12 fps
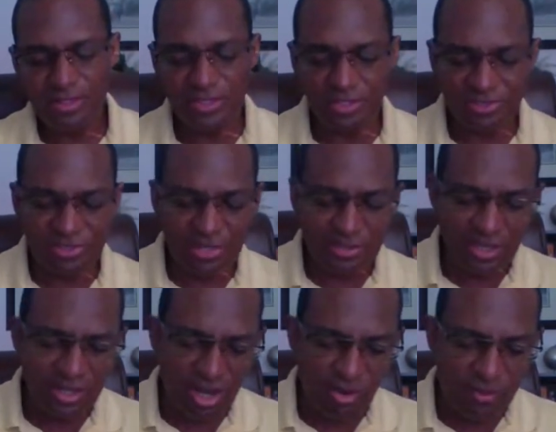does not
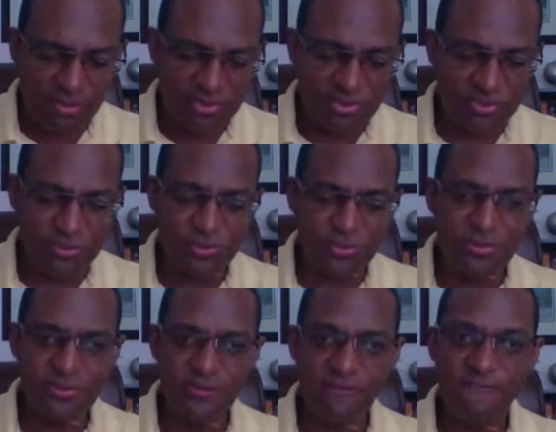allow us
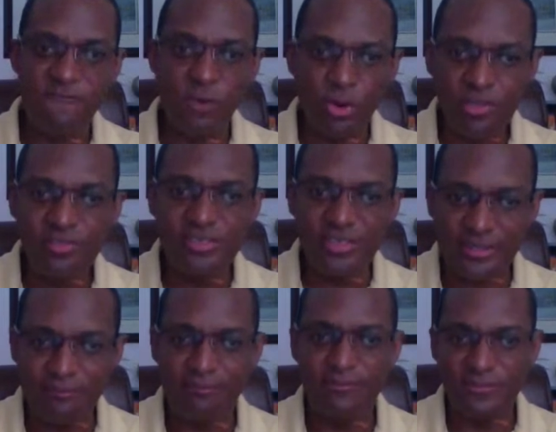to force
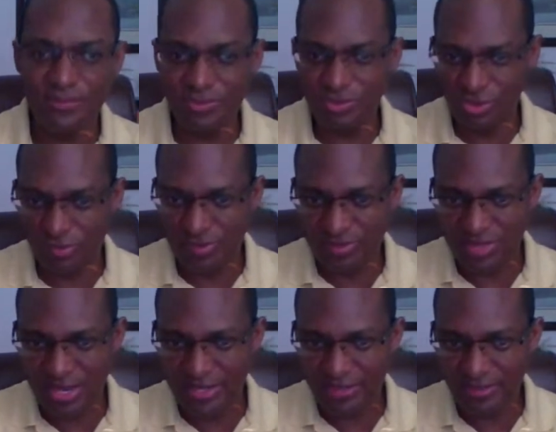him to
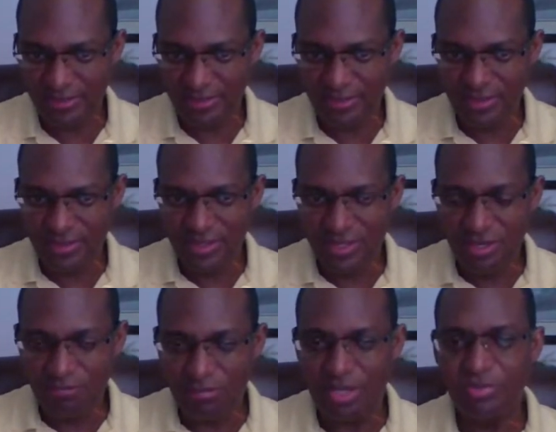resign,
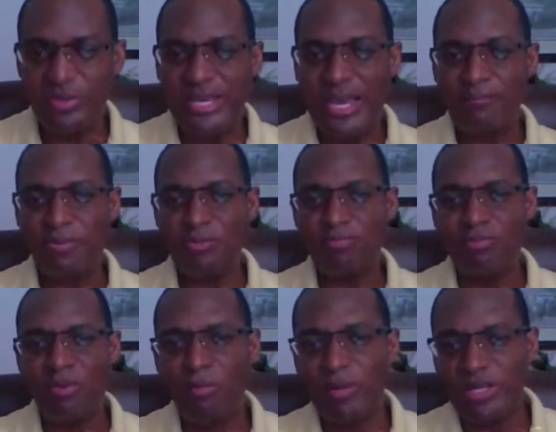but we can
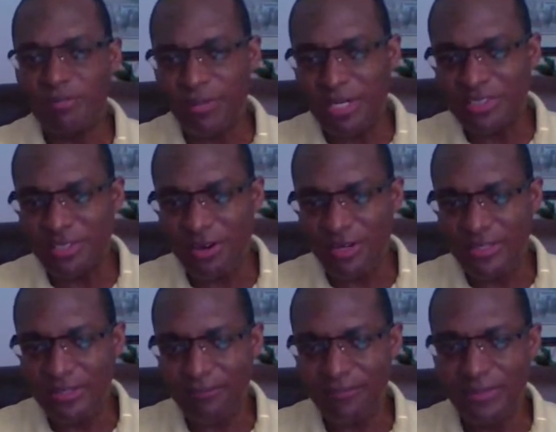put public pressure on
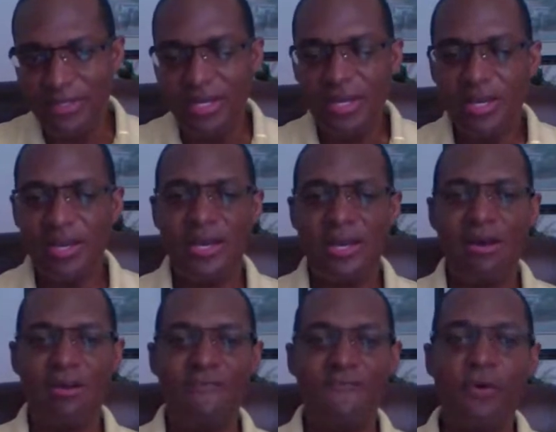him.
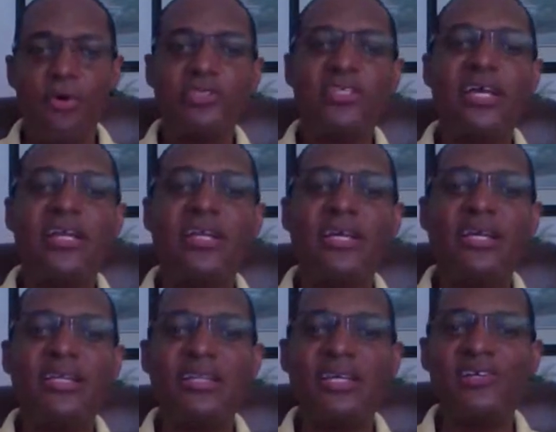
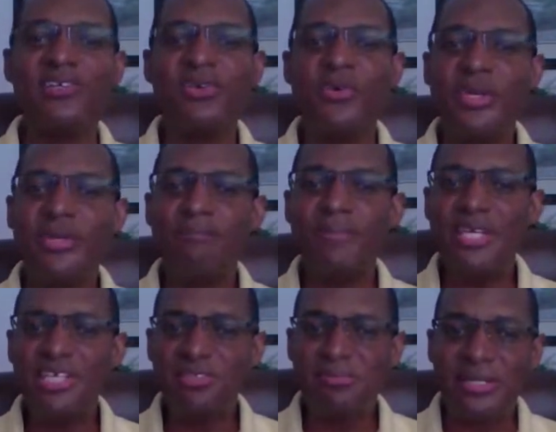Unfortunately, there is no
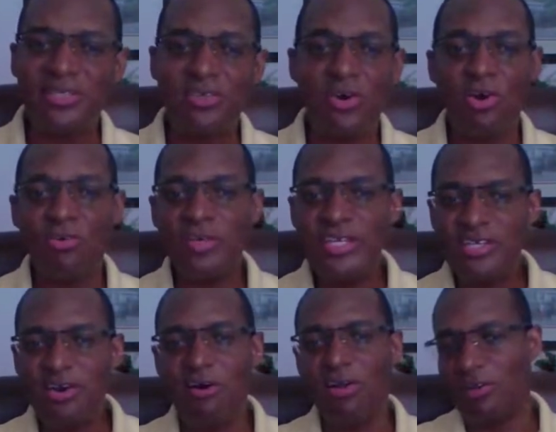impeachment or
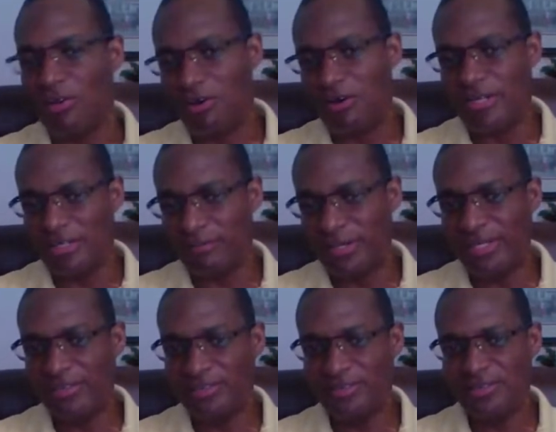recall law in
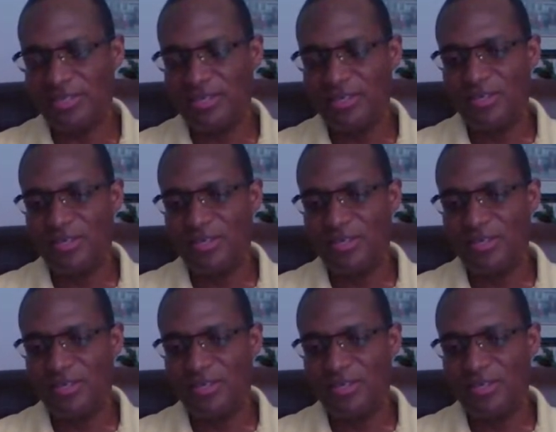place.